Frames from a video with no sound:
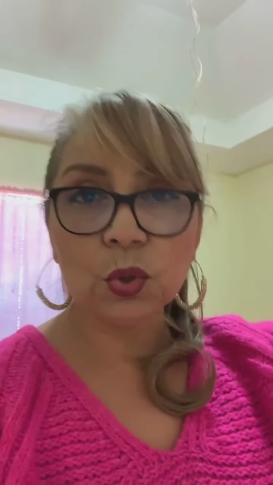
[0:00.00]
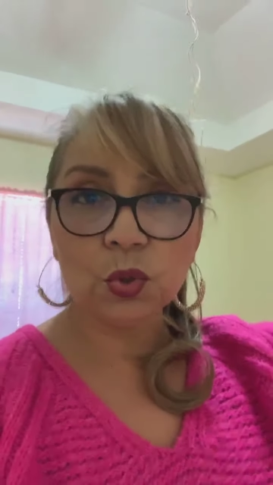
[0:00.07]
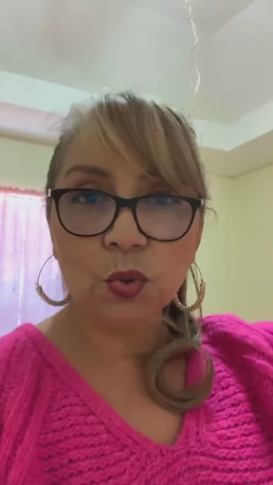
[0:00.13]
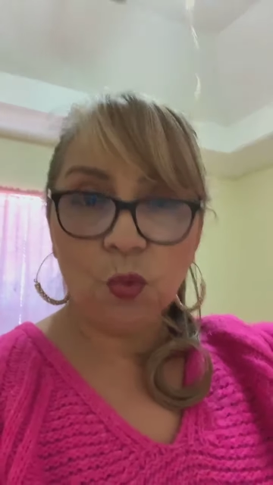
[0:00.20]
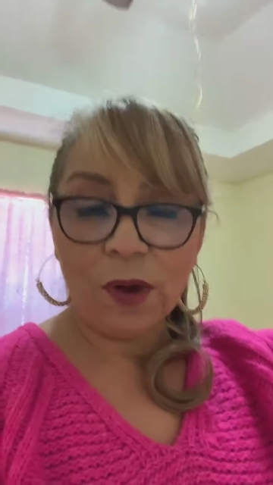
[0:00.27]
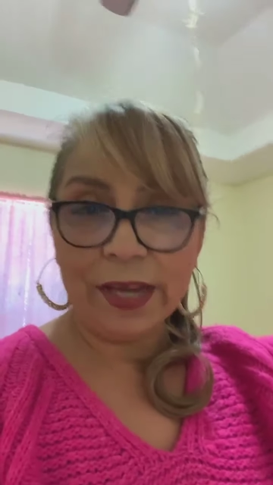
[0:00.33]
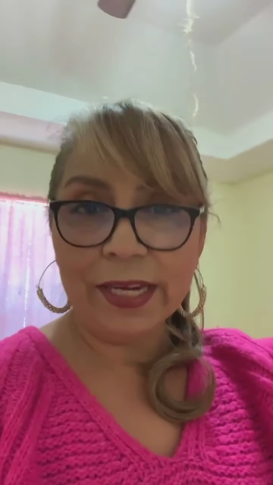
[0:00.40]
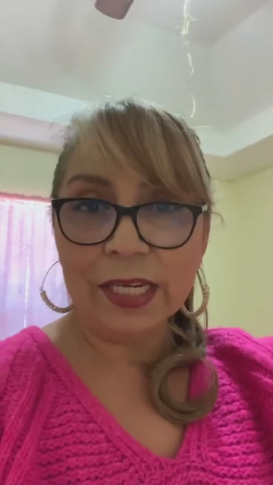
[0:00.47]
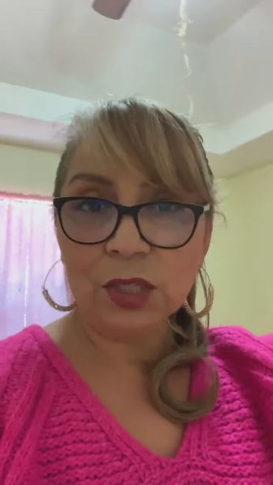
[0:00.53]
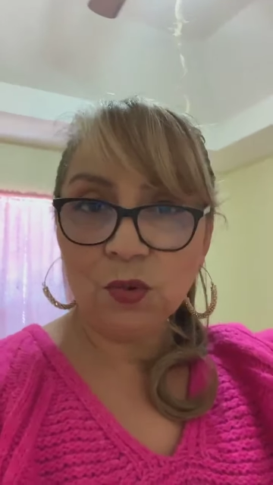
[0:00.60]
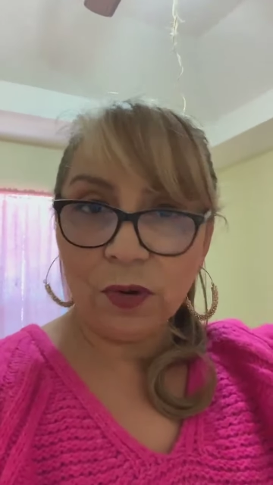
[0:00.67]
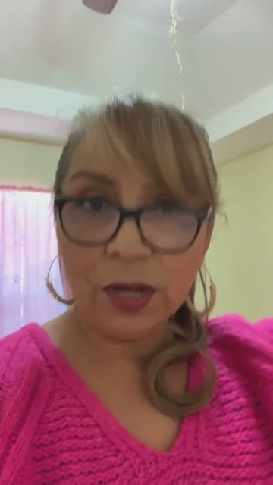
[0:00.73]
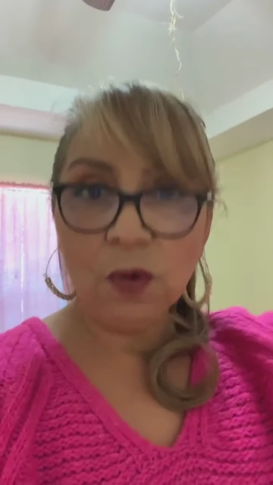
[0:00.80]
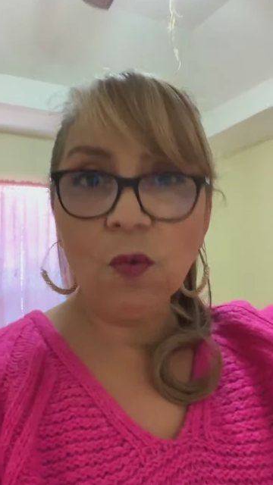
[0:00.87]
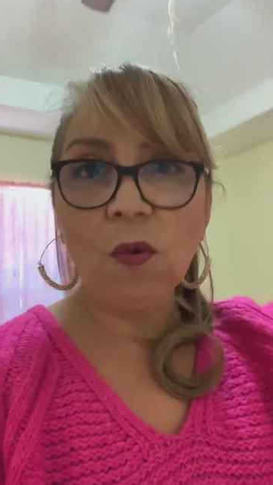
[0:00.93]

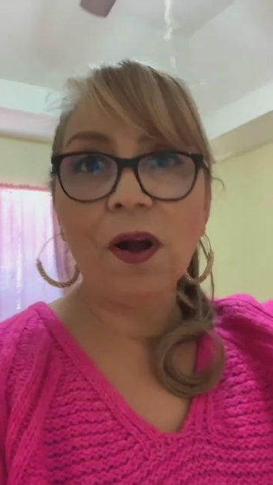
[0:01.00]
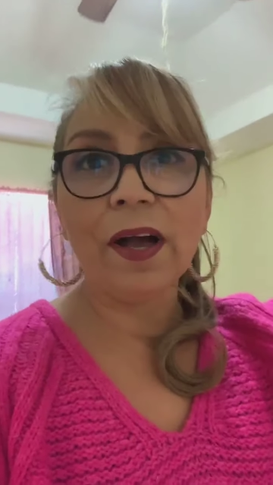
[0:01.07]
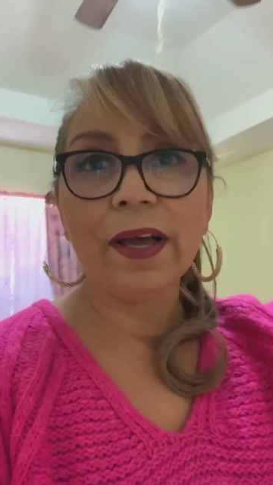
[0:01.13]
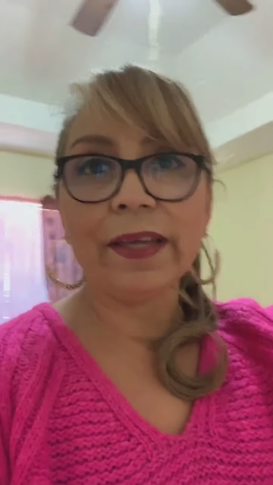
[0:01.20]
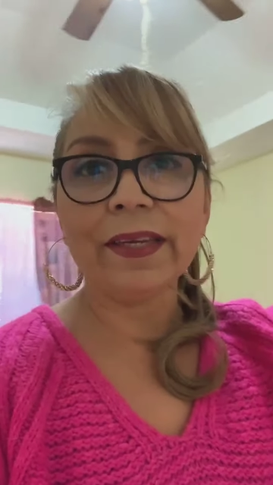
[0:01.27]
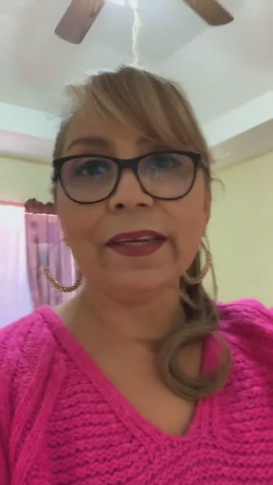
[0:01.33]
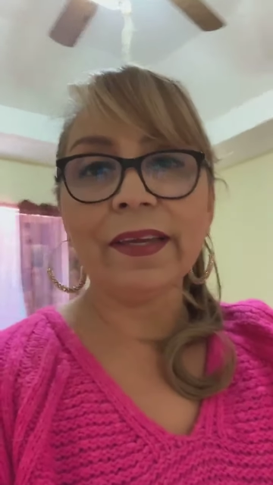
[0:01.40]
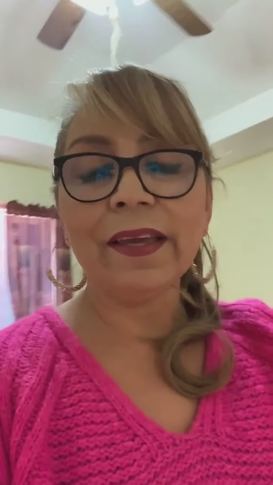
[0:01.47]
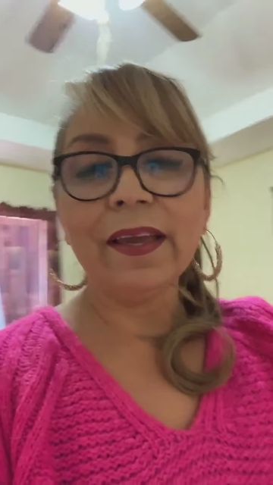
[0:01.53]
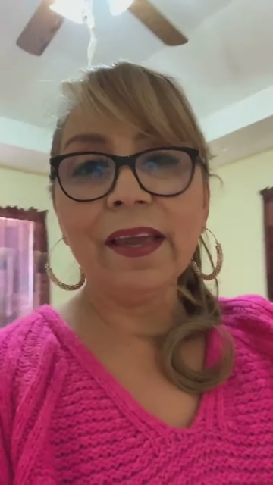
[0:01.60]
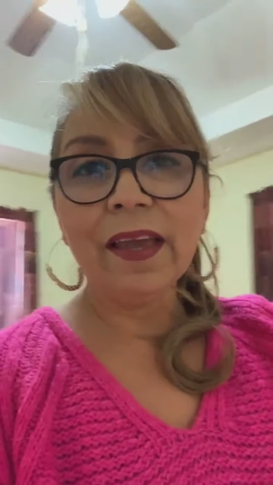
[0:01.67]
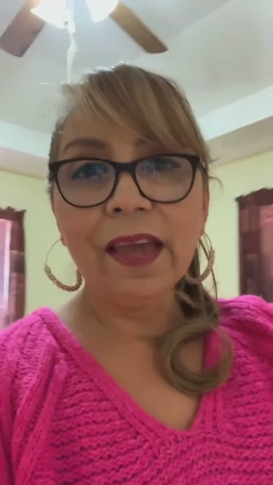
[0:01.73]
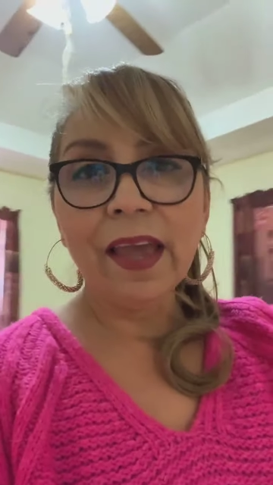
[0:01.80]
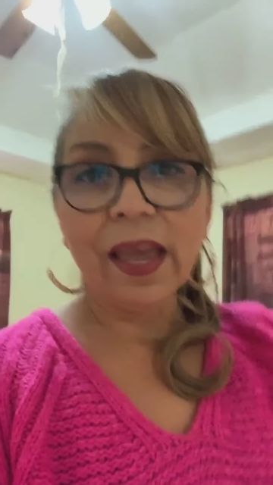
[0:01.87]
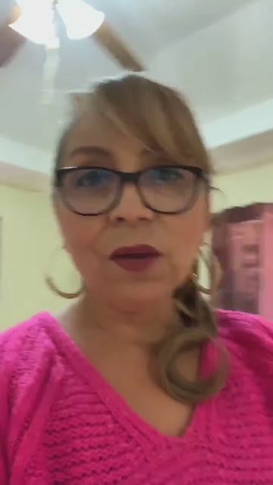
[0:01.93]
2021
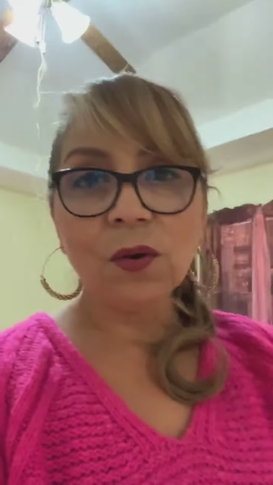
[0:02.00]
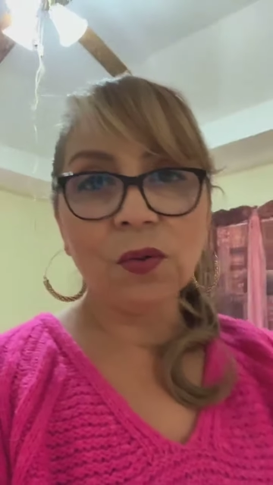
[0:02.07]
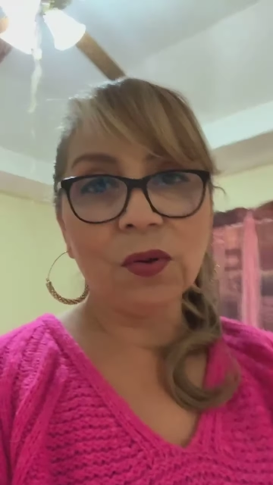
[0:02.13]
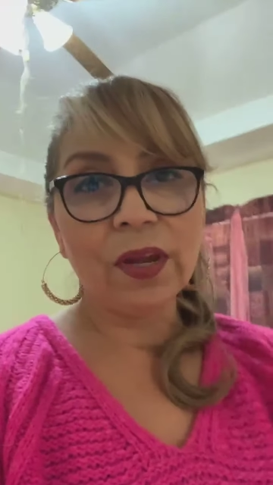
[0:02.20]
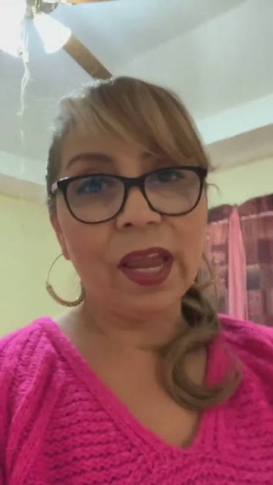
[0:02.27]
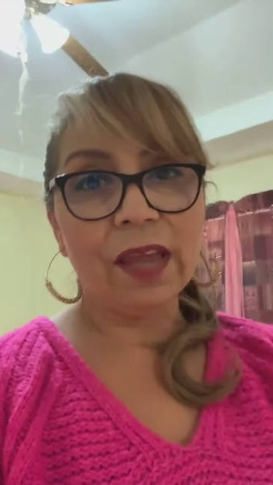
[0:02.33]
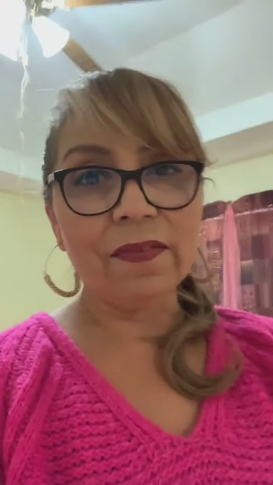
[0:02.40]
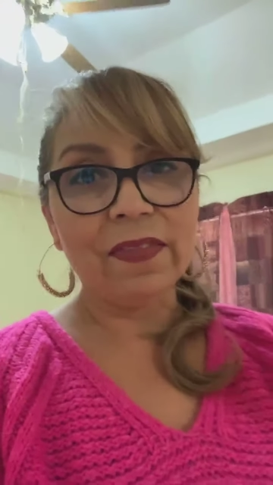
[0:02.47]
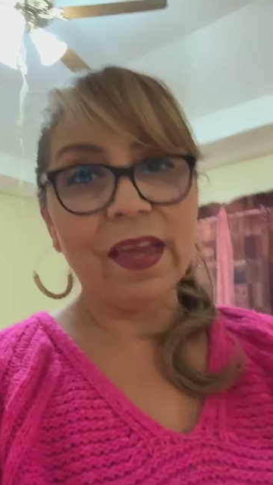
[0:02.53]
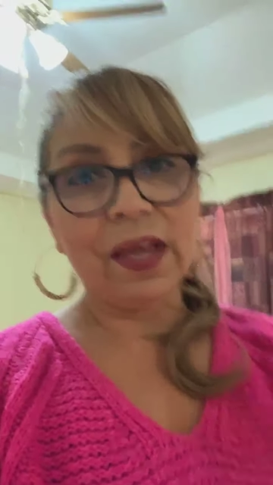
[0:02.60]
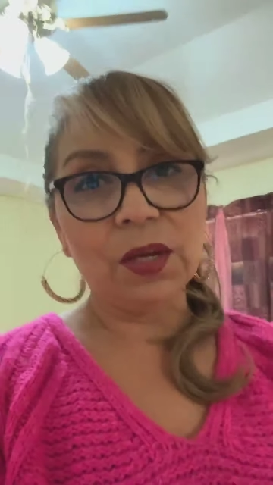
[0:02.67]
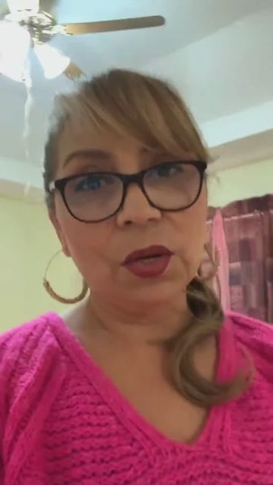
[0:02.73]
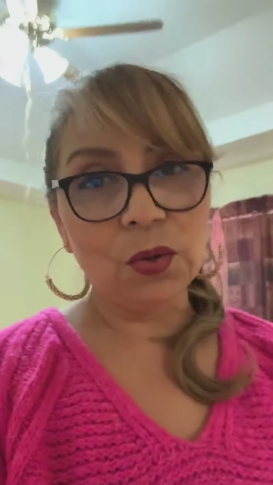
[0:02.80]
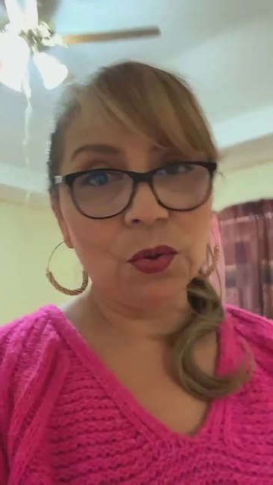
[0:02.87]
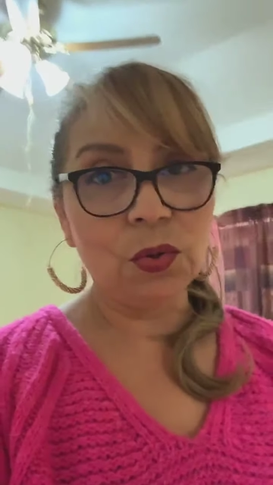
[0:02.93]
and create
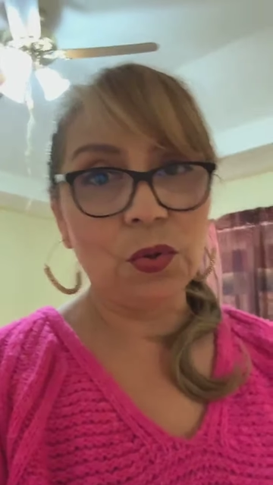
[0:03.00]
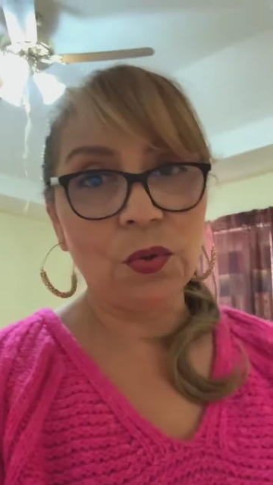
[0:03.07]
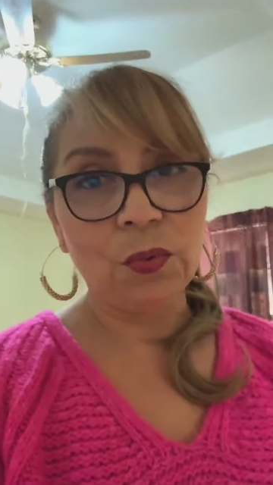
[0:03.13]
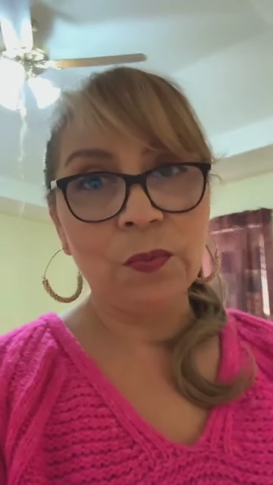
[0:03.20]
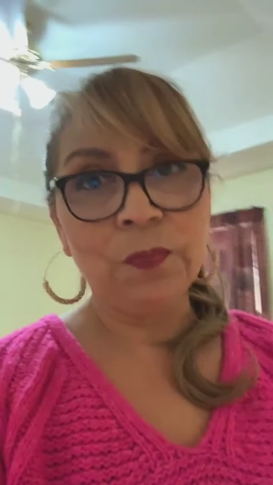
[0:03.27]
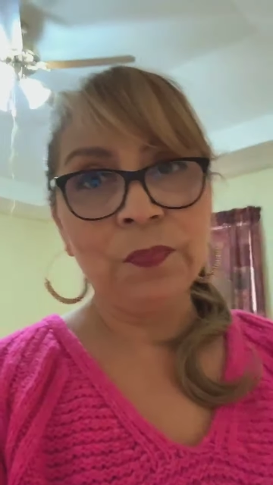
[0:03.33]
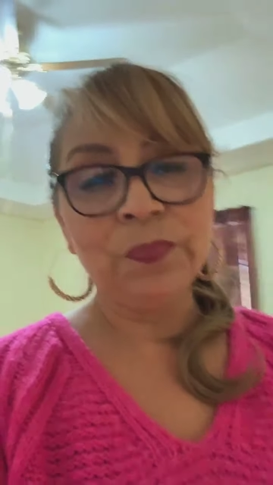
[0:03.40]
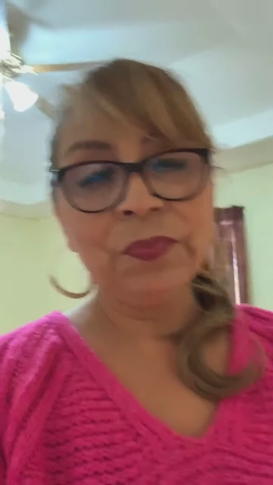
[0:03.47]
that new you?